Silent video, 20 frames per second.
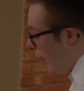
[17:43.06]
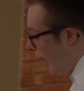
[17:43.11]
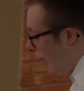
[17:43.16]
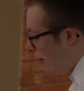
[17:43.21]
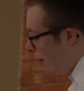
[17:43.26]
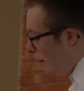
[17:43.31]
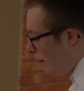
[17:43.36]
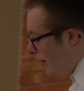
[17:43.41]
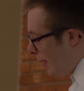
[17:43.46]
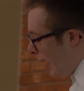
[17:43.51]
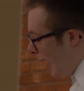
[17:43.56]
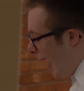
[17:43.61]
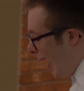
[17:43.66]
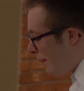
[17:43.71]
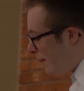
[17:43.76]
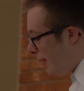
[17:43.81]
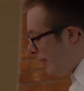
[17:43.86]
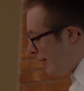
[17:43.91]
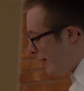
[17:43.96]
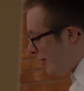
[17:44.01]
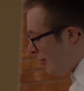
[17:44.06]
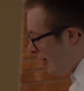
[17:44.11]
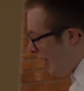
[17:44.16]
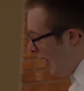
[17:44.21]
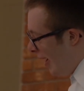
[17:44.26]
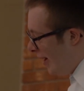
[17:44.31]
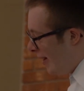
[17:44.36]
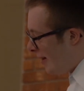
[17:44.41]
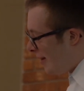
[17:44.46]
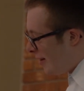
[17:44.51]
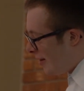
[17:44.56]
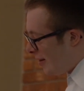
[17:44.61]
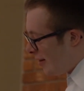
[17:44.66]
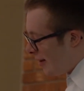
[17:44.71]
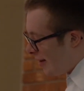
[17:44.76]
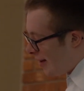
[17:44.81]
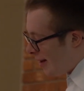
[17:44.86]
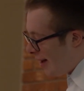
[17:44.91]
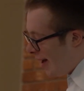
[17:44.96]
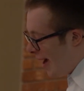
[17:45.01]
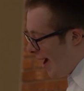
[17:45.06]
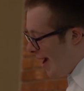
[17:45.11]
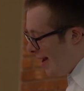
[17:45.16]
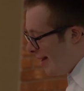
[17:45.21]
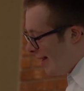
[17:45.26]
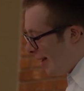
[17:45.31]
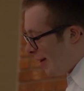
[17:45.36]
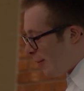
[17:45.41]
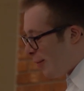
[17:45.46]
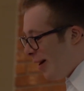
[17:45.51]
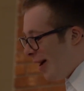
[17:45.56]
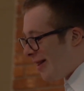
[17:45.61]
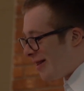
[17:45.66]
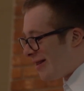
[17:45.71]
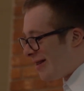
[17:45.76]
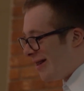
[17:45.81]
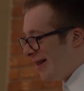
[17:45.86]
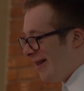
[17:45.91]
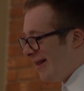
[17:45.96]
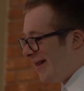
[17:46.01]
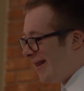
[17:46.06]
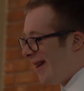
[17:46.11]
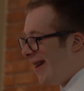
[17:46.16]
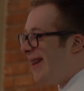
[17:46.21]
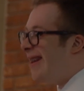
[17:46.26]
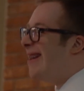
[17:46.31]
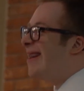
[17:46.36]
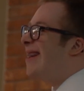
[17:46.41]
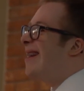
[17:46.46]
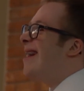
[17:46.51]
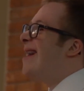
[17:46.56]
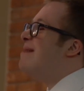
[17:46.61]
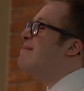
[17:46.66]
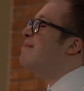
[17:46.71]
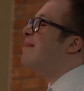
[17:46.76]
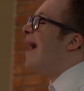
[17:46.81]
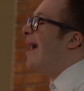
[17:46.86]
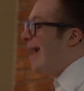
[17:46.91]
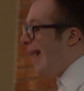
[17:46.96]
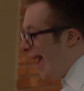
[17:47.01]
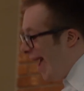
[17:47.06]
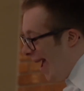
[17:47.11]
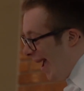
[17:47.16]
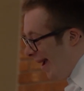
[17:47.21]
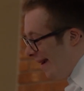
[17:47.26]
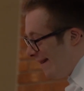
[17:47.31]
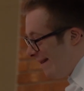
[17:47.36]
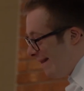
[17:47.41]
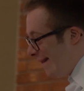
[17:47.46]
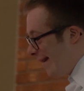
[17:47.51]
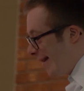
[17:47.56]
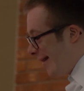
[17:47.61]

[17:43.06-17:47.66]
I would be happy to answer any questions you might have.